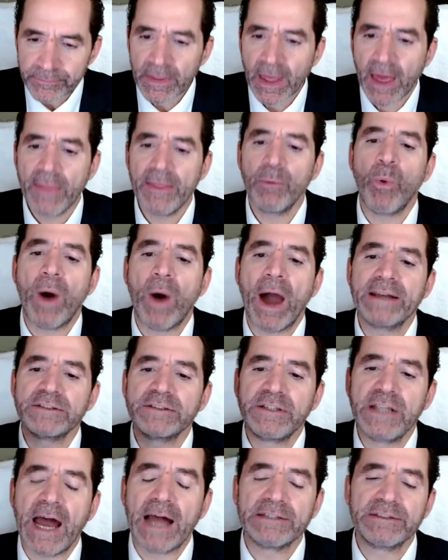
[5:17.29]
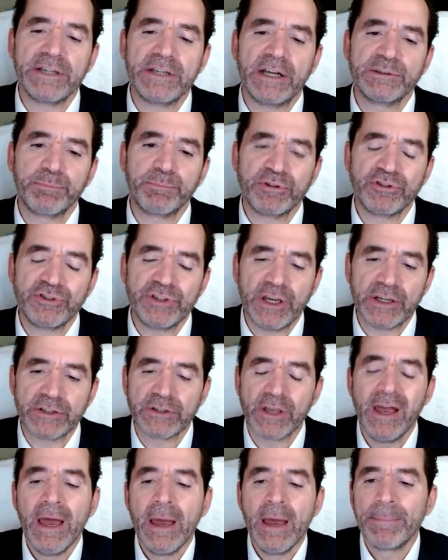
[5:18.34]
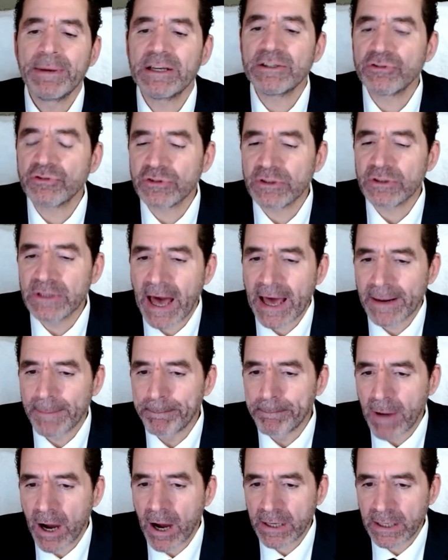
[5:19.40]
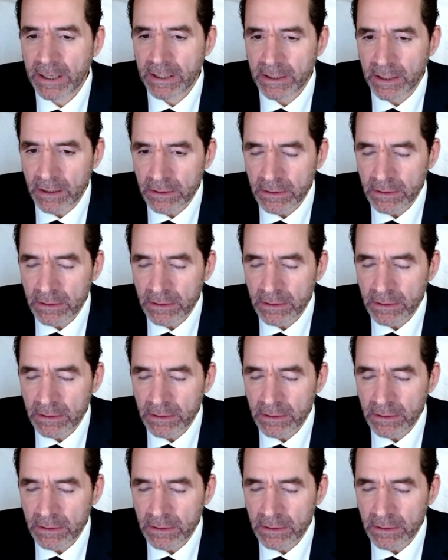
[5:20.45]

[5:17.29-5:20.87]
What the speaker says: And then why does nonsense persist? Because there's a lot of money in it.